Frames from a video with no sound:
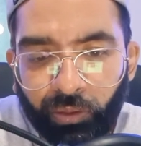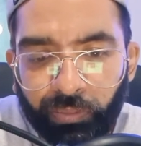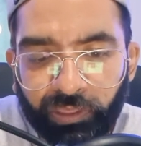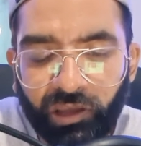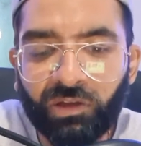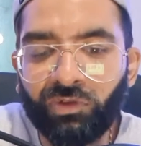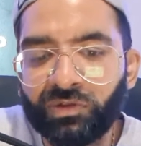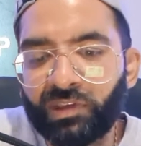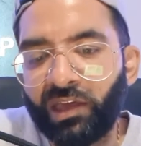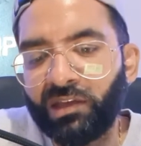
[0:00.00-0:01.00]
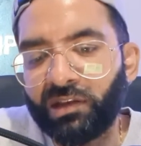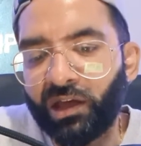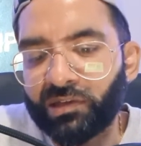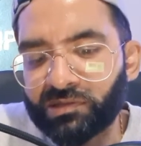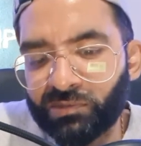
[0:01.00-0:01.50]
The interviews that he
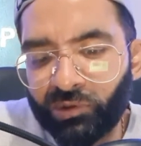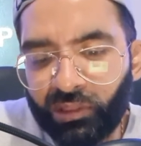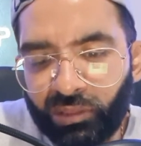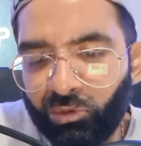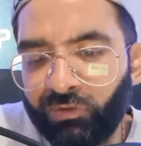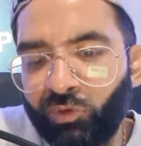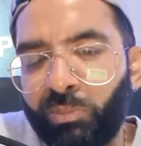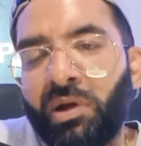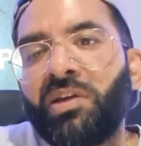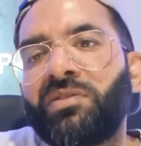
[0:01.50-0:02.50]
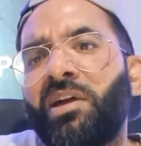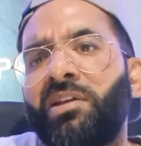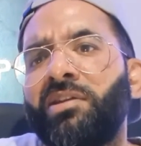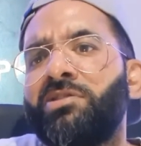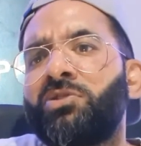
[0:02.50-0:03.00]
does with the 3 or 4
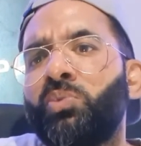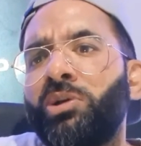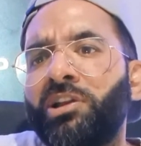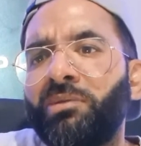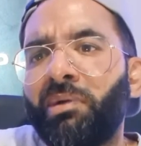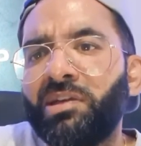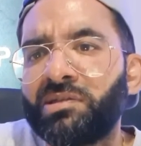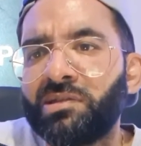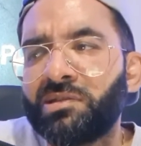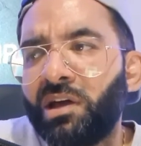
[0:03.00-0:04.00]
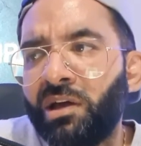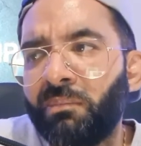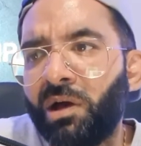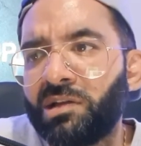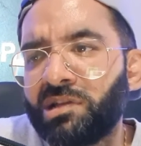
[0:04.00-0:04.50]
personalities on a weekly basis,
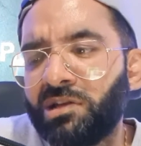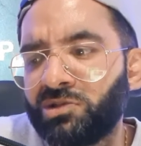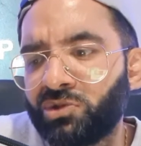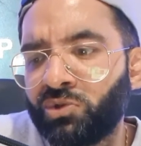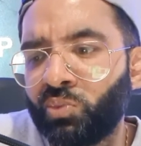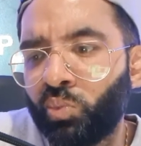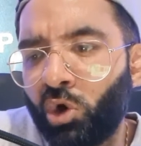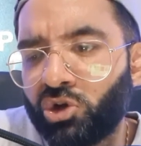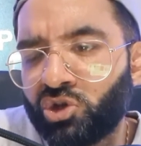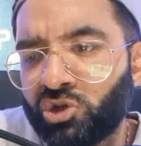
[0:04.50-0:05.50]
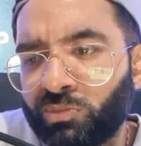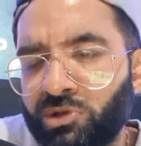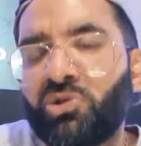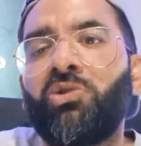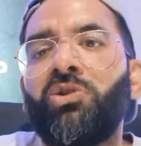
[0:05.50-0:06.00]
I tend to watch
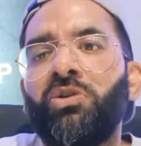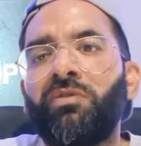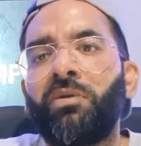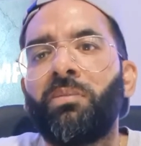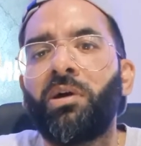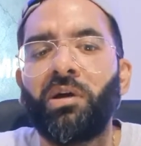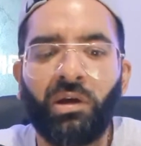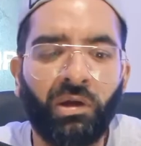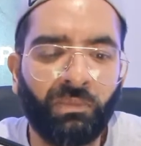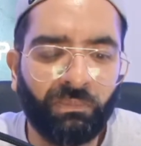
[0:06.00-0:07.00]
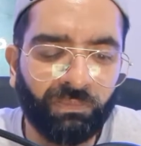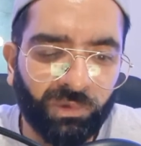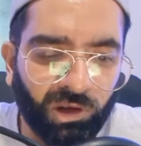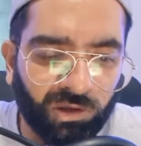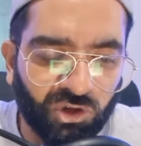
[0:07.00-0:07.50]
majority of them.
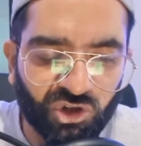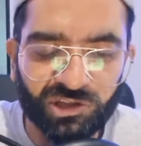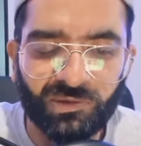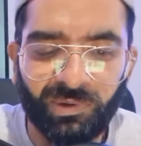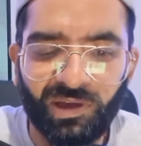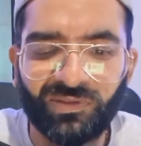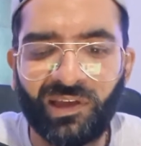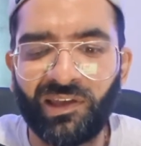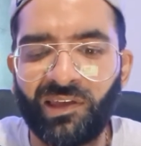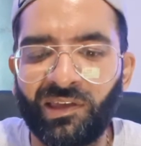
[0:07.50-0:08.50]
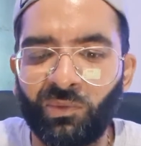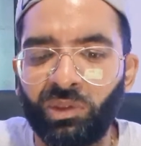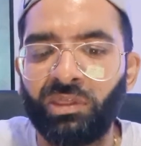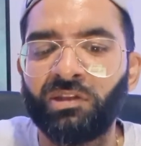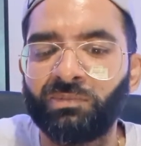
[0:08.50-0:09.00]
Usually it's a personality
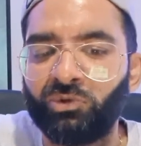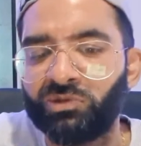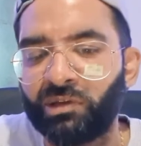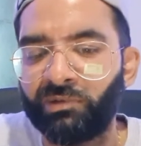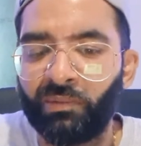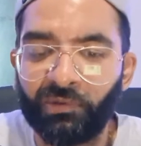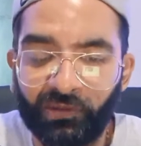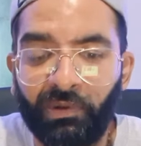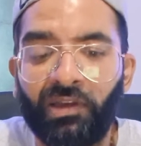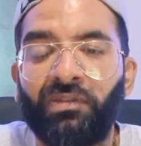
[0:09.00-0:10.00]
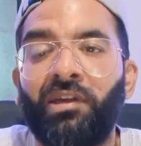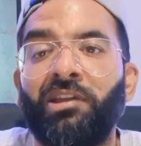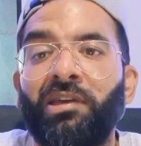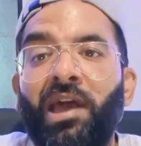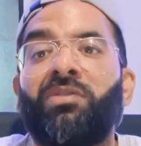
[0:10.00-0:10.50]
within the sport. Sometimes it's a
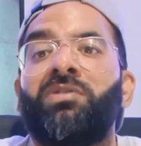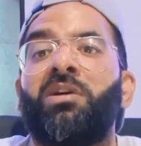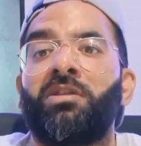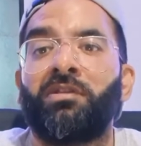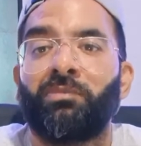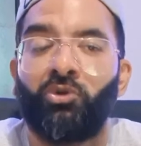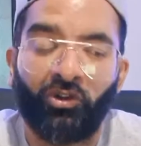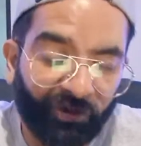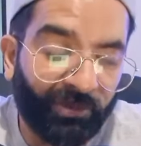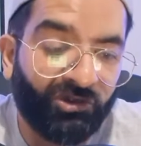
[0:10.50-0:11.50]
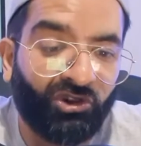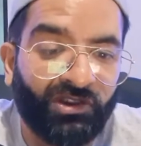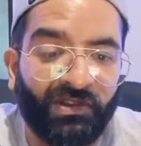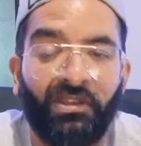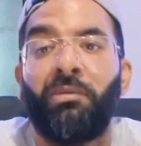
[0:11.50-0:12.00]
personality outside of the sport. If I'm
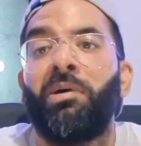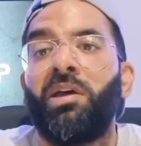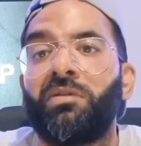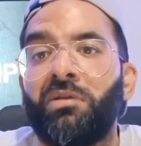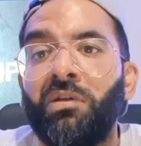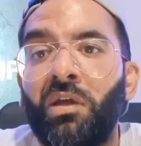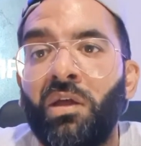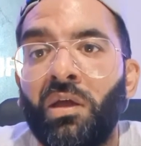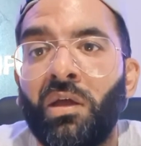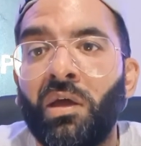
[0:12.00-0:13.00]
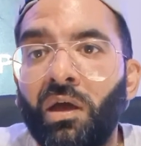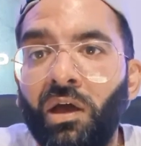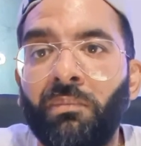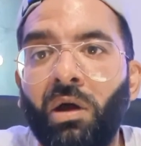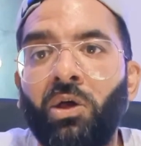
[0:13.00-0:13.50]
interested in the person,
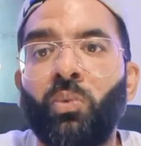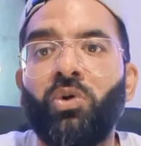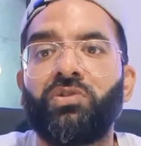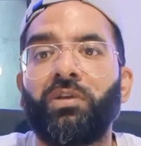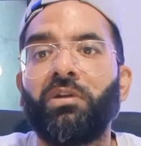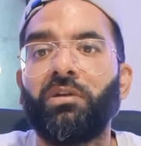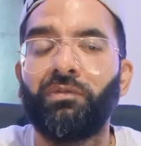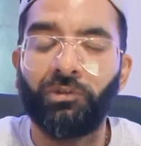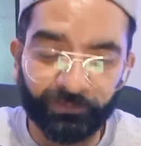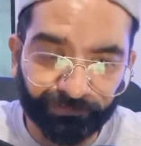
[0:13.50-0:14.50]
I'll watch the interview.